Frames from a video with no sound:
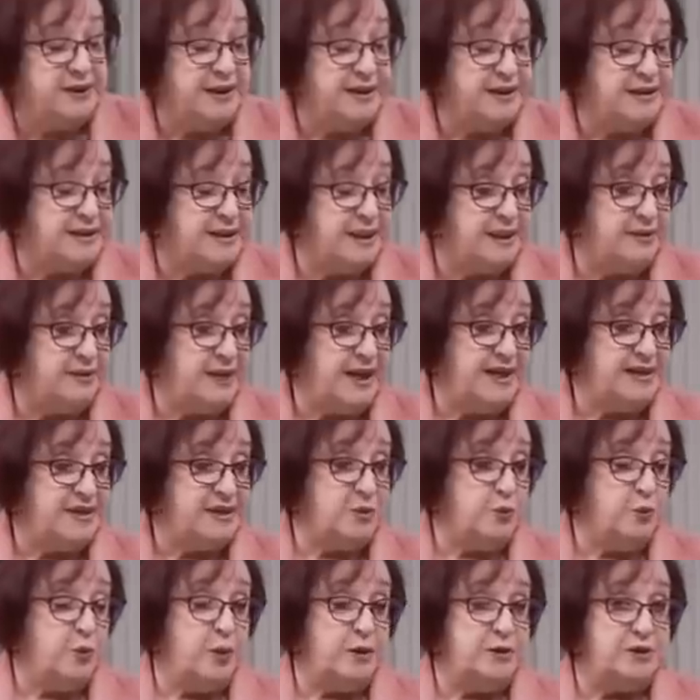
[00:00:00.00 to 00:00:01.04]
things like, as
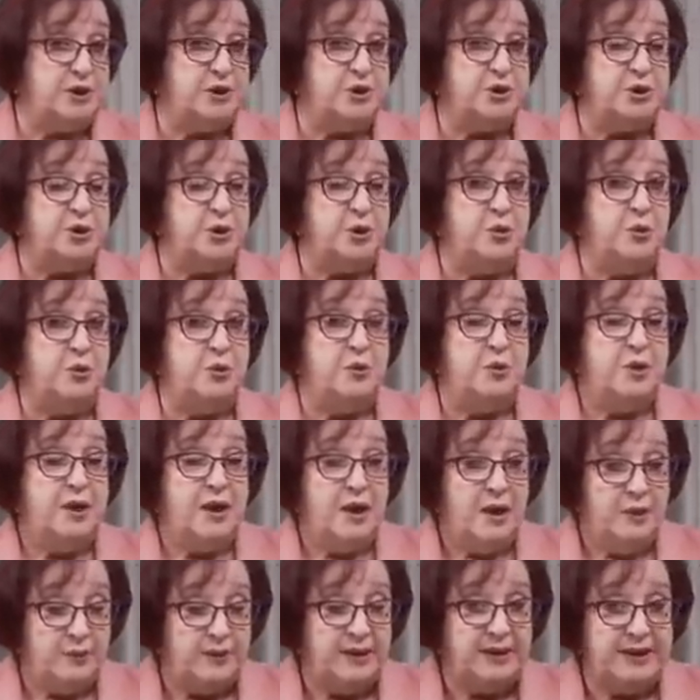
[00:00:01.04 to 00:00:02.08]
the water,
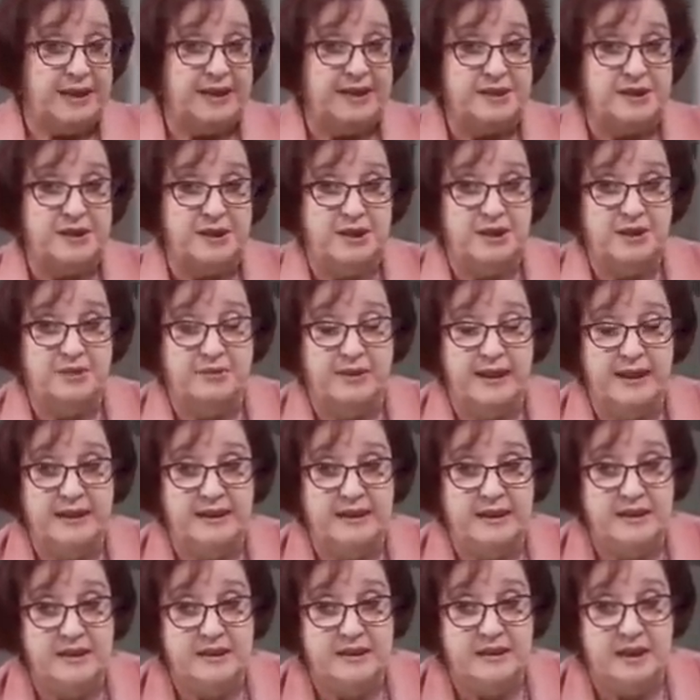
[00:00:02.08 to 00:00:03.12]

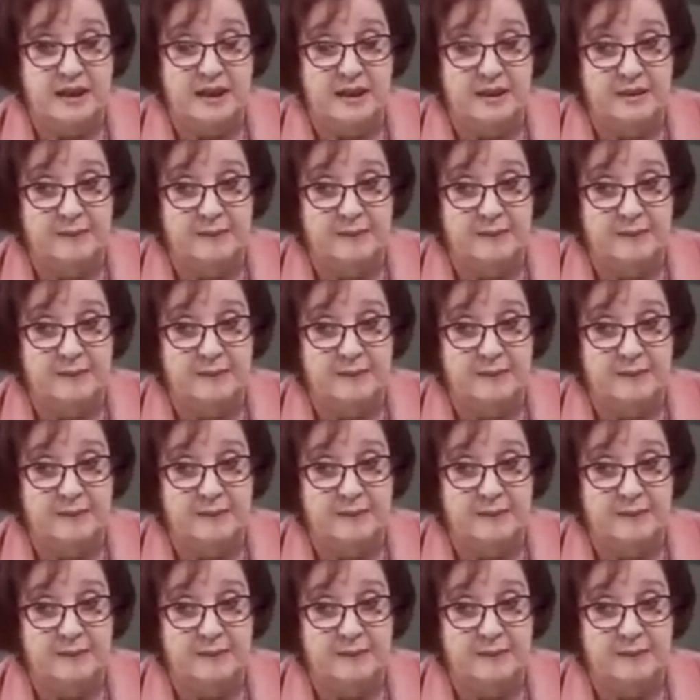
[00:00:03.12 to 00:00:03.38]
gastroenteritis,